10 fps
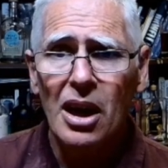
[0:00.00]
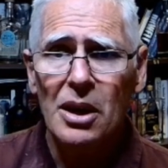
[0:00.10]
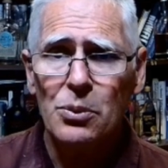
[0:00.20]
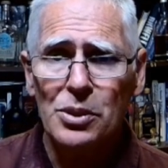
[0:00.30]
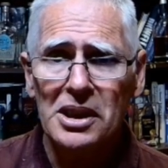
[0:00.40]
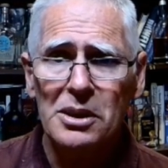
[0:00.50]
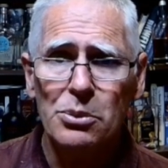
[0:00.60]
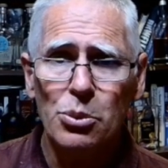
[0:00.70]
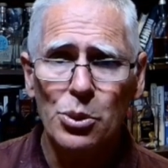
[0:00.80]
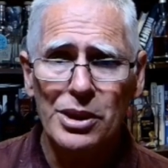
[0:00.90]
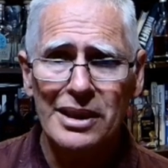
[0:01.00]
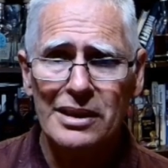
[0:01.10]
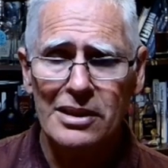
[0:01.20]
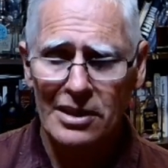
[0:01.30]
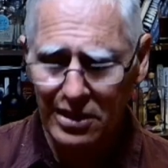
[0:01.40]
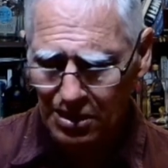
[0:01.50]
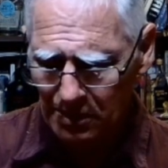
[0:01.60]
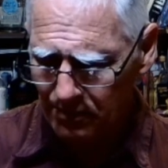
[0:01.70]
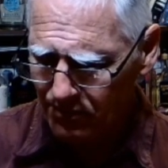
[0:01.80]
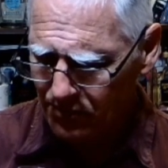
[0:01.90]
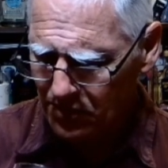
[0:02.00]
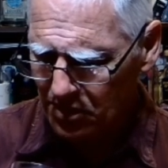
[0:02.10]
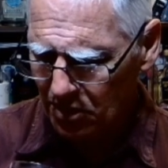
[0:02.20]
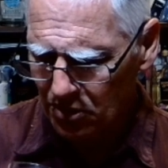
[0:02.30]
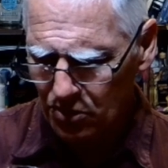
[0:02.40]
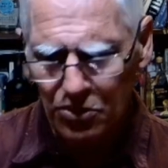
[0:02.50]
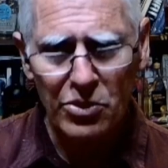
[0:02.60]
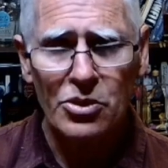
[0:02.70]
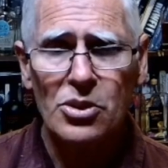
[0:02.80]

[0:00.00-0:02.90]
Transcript: I really wouldn't go